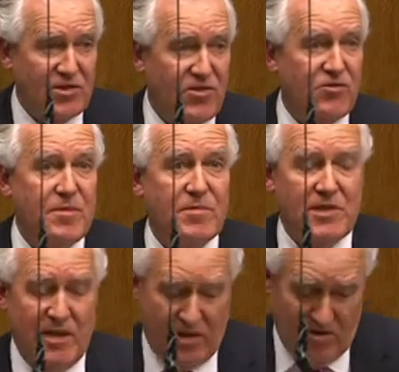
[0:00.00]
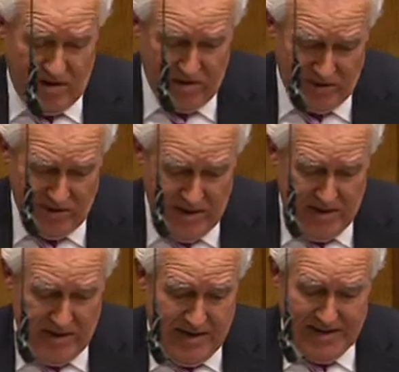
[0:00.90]
of 3% growth,
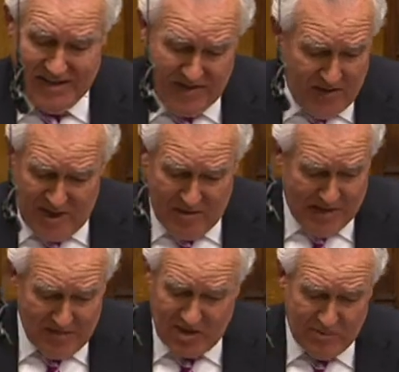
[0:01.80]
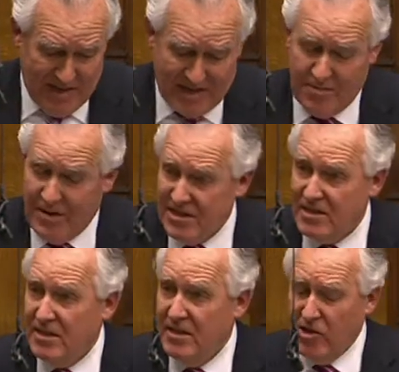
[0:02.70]
and given the amount of spare
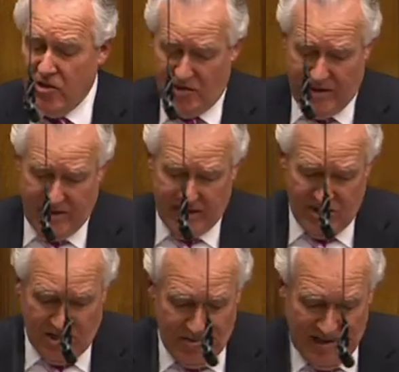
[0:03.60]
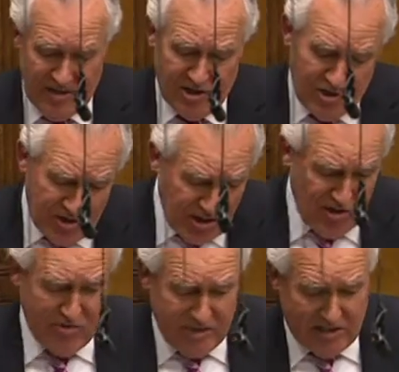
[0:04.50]
capacity in the UK economy, there's no
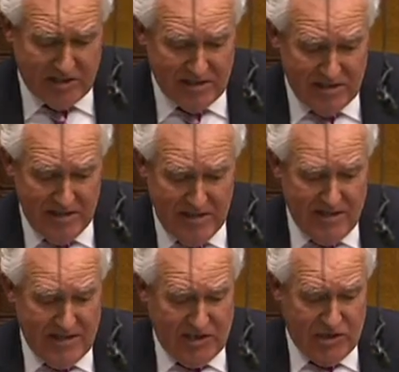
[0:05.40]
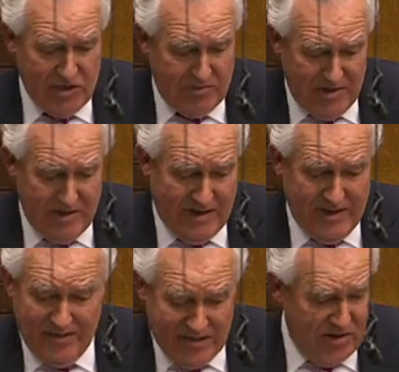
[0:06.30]
reason that should be
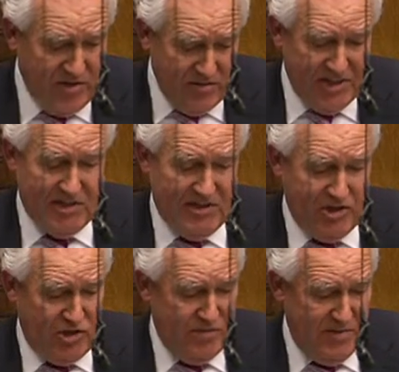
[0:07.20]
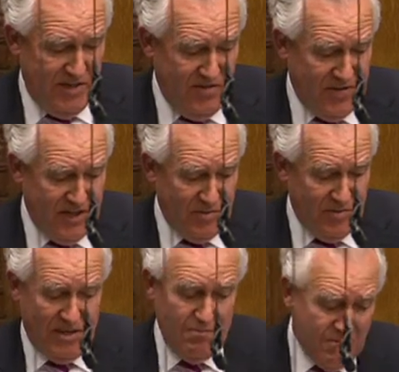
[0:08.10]

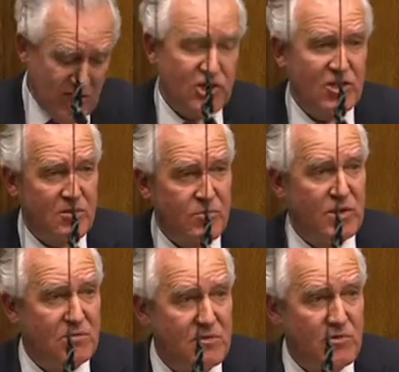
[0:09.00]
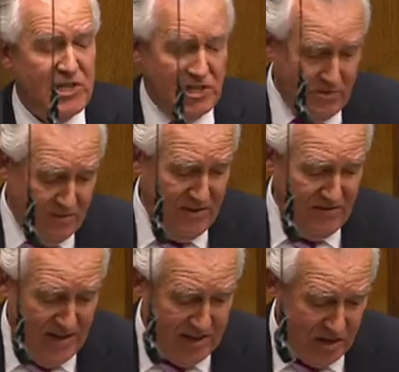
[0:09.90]
infeasible, and much of the problem would simply
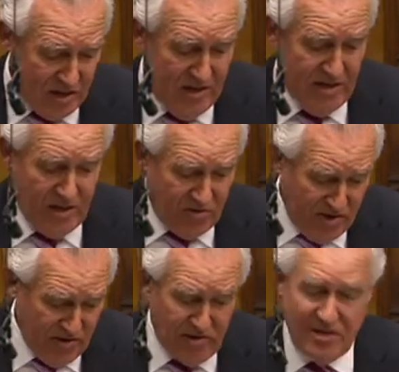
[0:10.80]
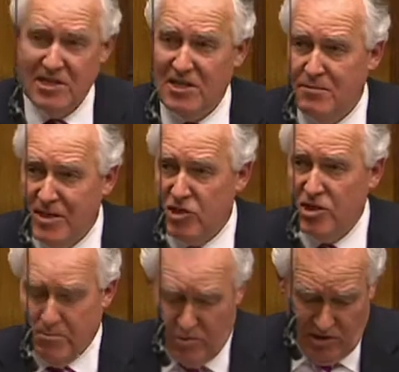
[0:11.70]
vanish. Growth is the
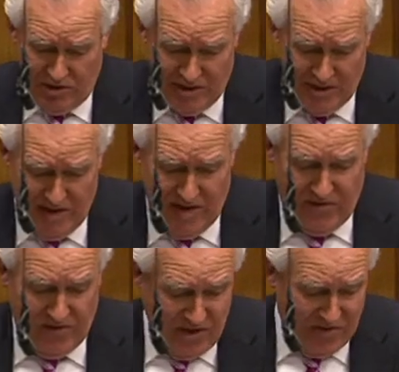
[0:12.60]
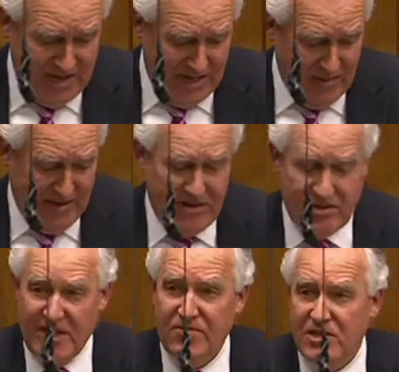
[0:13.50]
magic bullet for overcoming our
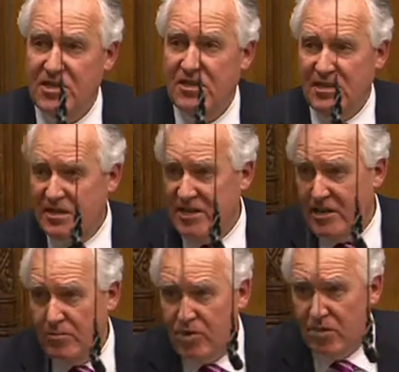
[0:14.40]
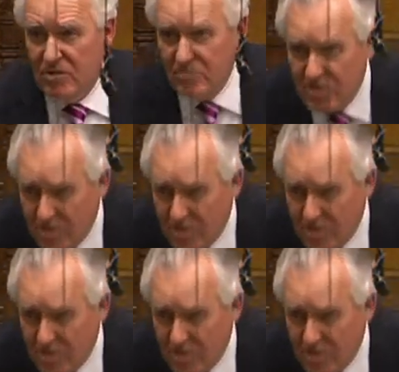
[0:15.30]
deficit and debt problems.